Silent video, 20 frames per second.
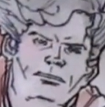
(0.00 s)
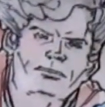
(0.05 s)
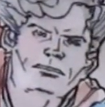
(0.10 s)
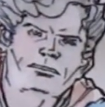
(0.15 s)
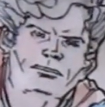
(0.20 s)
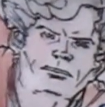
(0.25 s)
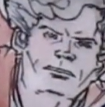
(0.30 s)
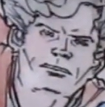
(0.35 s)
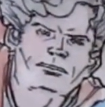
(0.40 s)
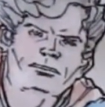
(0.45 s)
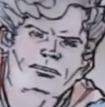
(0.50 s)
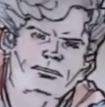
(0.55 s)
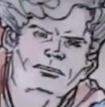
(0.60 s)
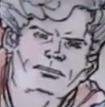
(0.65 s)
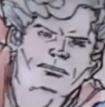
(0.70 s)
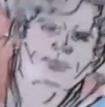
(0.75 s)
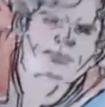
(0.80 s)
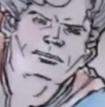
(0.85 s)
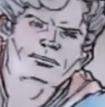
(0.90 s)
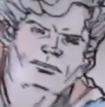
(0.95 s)
but the watercolor
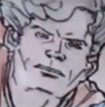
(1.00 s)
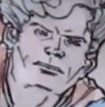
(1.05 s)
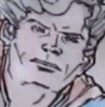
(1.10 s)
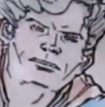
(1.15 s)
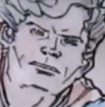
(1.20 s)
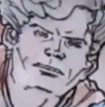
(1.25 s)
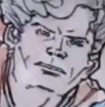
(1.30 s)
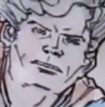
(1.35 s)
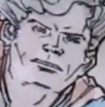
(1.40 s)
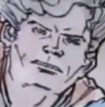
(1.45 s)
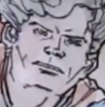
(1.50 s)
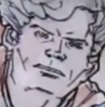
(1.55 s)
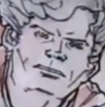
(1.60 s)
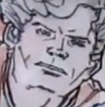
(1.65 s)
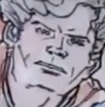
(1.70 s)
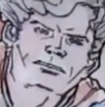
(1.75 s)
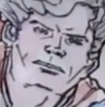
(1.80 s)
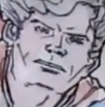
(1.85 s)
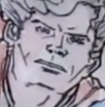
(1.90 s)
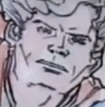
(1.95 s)
again ruined it
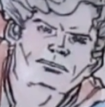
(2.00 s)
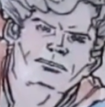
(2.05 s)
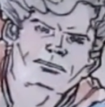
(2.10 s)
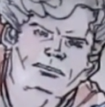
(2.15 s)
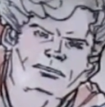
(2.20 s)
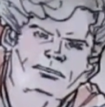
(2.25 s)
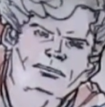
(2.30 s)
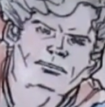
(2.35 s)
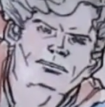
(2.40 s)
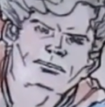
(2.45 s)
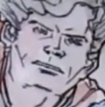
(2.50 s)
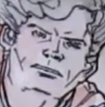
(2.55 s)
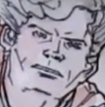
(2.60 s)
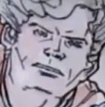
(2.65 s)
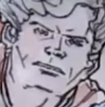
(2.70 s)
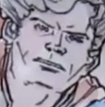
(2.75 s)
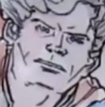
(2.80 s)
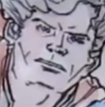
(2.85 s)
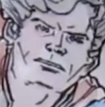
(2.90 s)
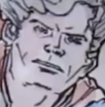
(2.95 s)
for me, so I was
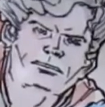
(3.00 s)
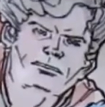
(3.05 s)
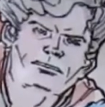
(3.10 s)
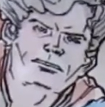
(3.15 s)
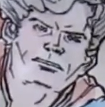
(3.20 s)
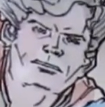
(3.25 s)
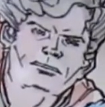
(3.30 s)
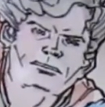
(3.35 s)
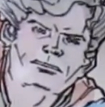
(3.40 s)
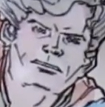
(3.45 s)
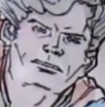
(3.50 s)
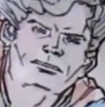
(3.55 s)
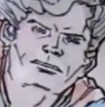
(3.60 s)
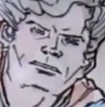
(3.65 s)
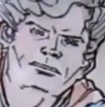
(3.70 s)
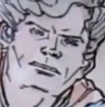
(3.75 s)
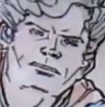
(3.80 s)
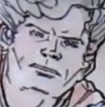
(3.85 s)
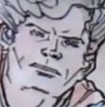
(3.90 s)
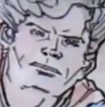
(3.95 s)
really upset.
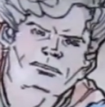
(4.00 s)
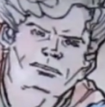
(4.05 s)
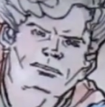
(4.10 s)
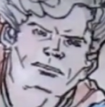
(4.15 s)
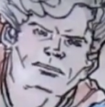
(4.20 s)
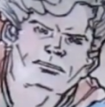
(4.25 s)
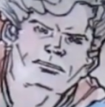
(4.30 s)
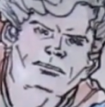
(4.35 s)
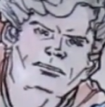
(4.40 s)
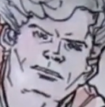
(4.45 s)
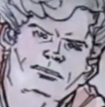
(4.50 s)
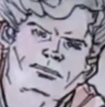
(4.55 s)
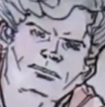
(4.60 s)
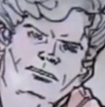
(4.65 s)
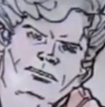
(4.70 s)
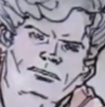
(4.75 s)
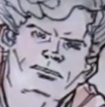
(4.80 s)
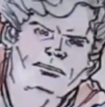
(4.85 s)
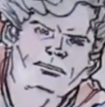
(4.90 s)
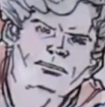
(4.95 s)

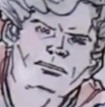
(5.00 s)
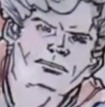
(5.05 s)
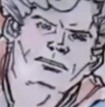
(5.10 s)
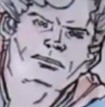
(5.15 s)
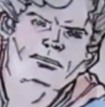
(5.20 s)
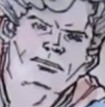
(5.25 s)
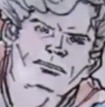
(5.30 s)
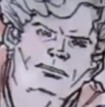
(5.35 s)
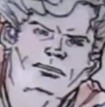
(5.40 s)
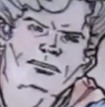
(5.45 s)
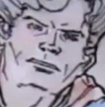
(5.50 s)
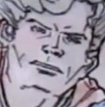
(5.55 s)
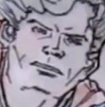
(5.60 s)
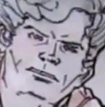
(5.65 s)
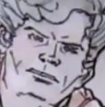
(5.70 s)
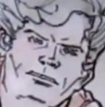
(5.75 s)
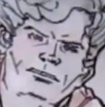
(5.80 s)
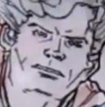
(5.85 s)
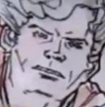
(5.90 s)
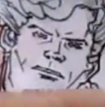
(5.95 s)
Yeah, watercolor on this
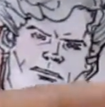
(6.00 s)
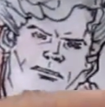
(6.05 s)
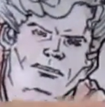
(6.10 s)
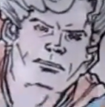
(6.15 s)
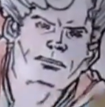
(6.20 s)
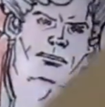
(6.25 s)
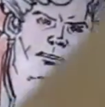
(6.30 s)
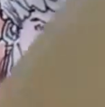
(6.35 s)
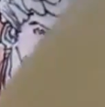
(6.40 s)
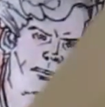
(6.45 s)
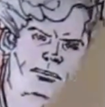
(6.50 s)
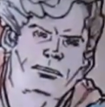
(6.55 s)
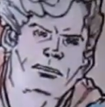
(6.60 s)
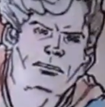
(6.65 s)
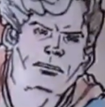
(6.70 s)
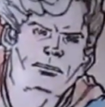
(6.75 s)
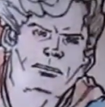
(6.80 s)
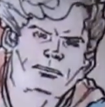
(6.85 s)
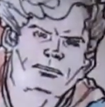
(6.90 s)
paper did not